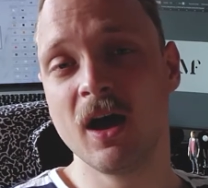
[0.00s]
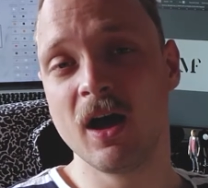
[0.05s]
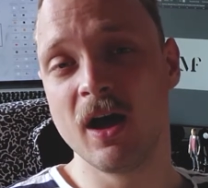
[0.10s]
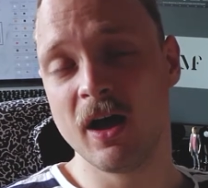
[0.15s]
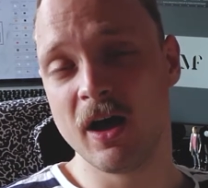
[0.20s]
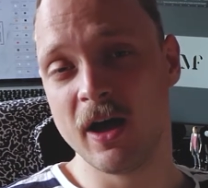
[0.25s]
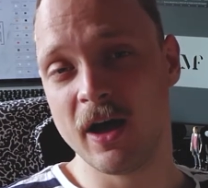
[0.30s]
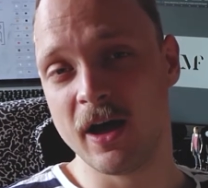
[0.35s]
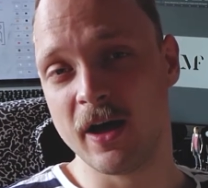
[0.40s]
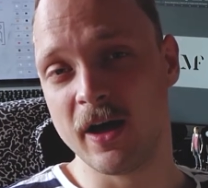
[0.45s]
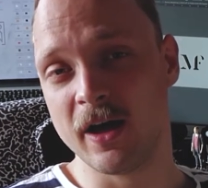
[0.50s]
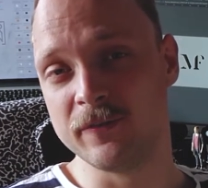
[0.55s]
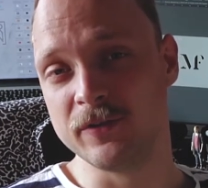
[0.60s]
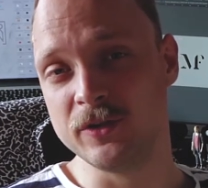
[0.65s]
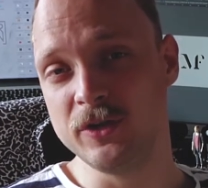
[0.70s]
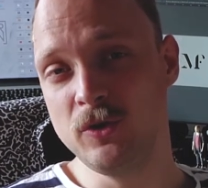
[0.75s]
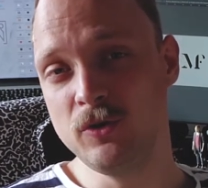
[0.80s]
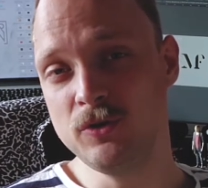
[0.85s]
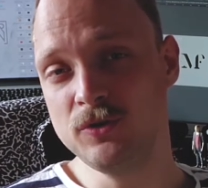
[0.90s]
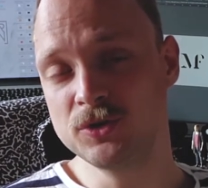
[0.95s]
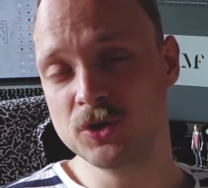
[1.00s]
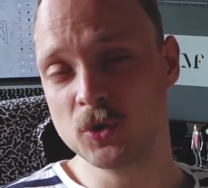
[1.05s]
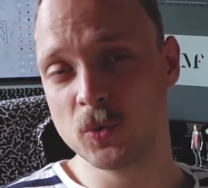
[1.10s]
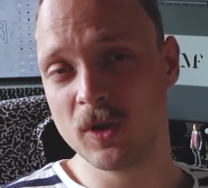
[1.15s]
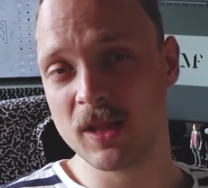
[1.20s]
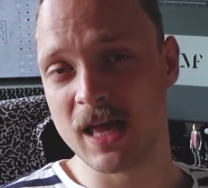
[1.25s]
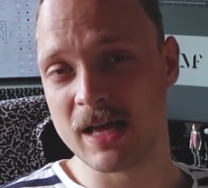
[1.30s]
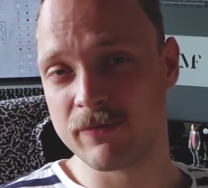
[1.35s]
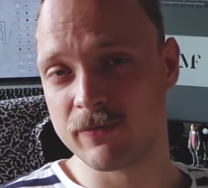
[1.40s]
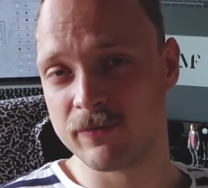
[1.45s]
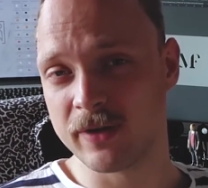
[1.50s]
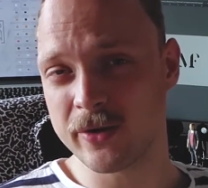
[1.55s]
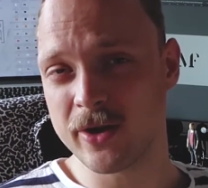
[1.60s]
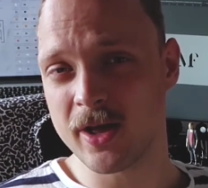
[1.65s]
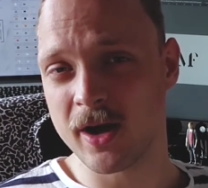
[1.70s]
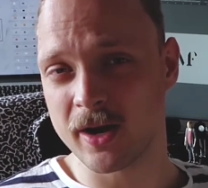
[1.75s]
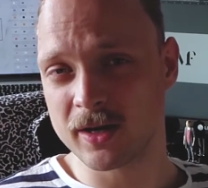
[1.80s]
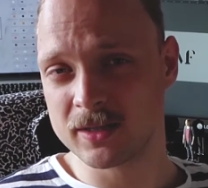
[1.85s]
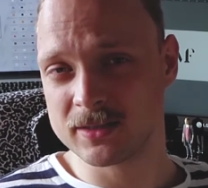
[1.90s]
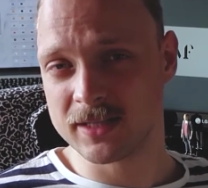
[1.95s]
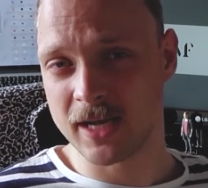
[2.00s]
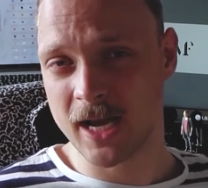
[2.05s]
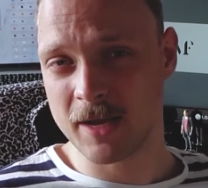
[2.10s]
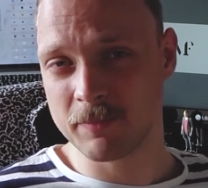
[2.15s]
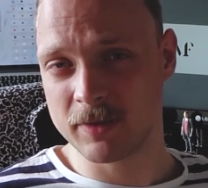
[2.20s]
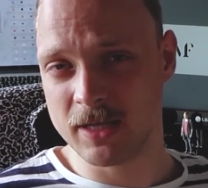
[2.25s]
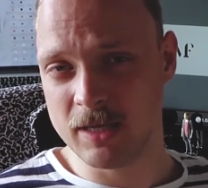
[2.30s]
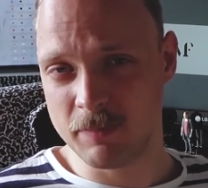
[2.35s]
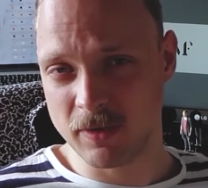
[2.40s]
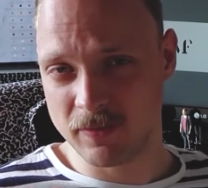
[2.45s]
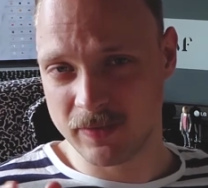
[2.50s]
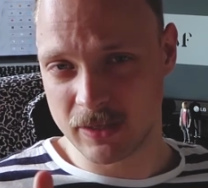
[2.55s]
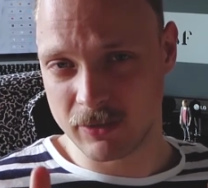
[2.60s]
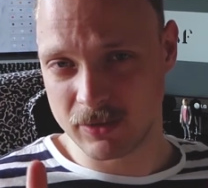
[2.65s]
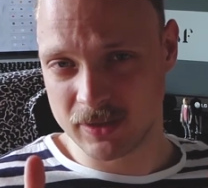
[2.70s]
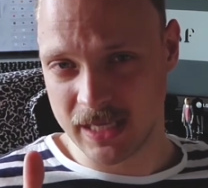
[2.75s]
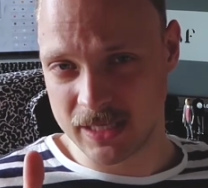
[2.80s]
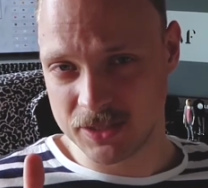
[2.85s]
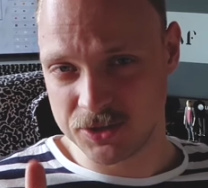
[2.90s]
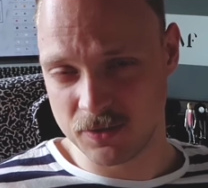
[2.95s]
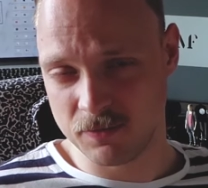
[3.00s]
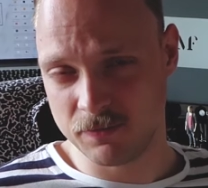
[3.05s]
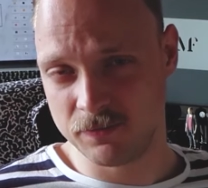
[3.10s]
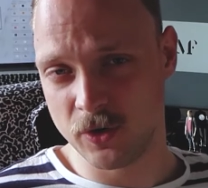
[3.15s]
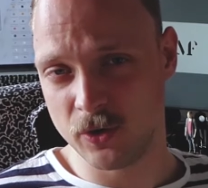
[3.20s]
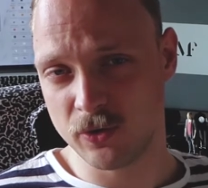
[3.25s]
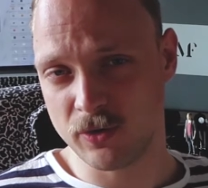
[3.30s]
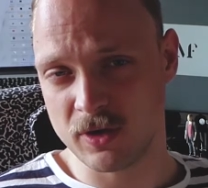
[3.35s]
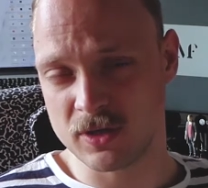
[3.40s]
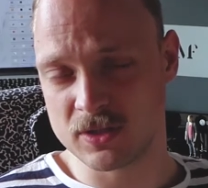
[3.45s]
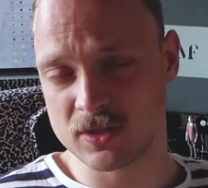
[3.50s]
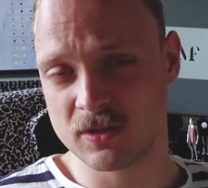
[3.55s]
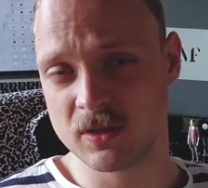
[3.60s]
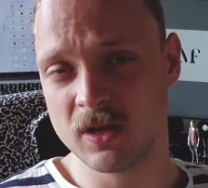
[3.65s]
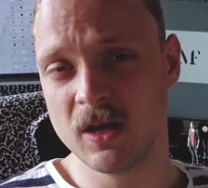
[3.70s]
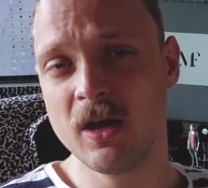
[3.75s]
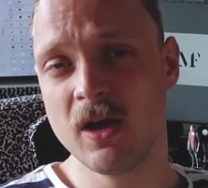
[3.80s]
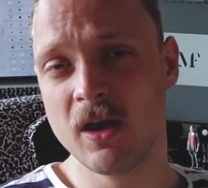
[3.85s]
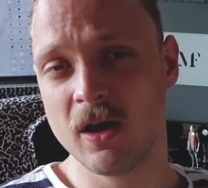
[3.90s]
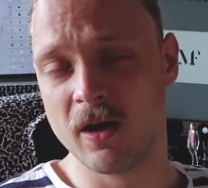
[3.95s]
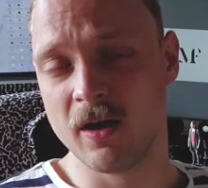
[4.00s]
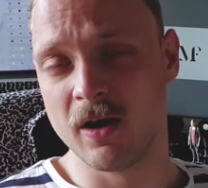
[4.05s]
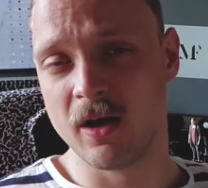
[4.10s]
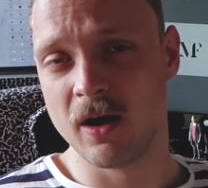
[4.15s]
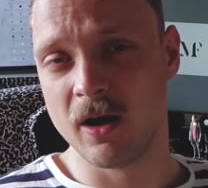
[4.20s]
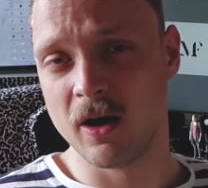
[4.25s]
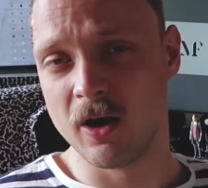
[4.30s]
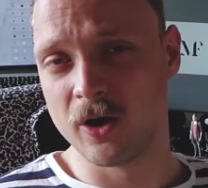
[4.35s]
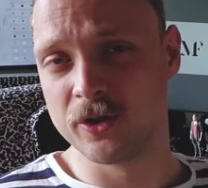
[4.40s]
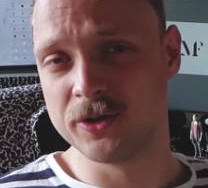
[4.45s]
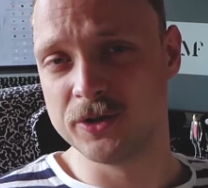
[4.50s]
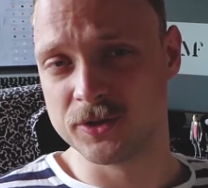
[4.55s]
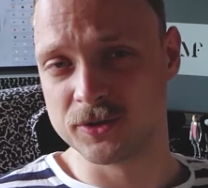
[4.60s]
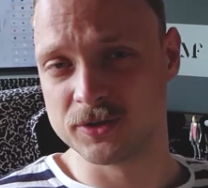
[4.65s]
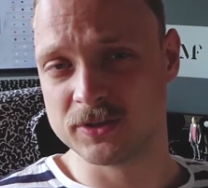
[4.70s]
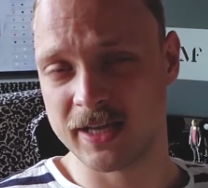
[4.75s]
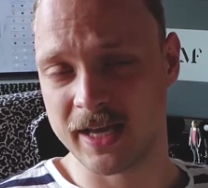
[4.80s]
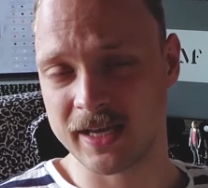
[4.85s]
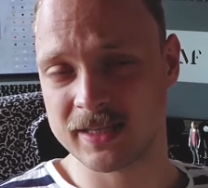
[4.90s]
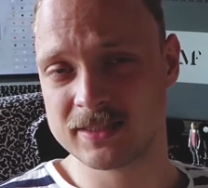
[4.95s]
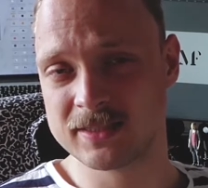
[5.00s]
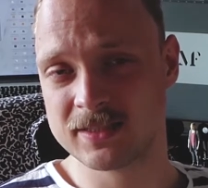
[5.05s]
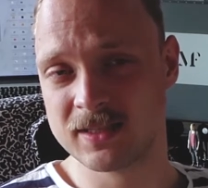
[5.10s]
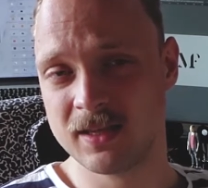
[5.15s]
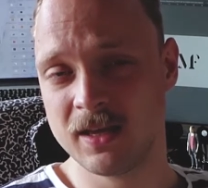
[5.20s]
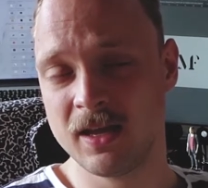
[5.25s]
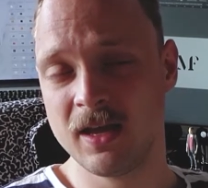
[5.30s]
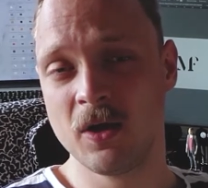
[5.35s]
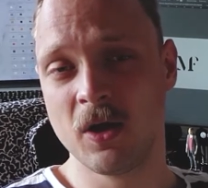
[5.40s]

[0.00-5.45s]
the user will have a very hard time keeping their attention focused on your text.